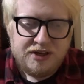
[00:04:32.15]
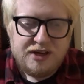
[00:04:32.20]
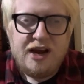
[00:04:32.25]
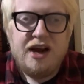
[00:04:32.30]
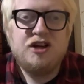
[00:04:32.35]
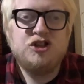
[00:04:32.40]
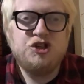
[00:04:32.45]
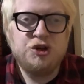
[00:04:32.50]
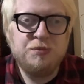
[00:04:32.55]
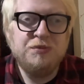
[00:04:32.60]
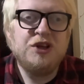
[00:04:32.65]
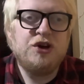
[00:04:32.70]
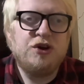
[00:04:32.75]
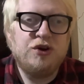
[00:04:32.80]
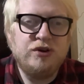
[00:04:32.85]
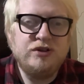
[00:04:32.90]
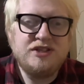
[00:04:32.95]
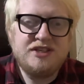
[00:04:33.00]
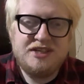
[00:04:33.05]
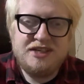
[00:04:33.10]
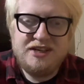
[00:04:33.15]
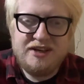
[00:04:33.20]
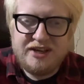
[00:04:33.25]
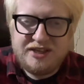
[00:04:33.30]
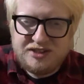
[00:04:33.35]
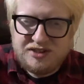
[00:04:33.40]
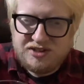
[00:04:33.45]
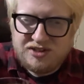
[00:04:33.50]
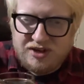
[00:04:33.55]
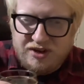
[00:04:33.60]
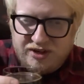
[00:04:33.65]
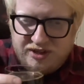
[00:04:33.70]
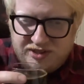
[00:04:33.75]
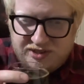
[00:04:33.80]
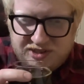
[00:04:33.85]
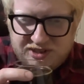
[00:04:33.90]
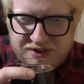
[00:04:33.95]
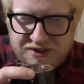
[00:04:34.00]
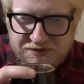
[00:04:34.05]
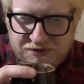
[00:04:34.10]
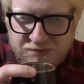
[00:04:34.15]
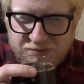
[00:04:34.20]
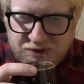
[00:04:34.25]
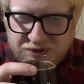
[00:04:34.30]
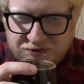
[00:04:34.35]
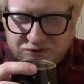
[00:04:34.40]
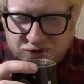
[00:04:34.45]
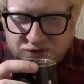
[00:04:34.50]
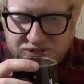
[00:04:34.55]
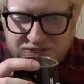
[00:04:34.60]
I jumped the gun, didn't I, and started sniffing before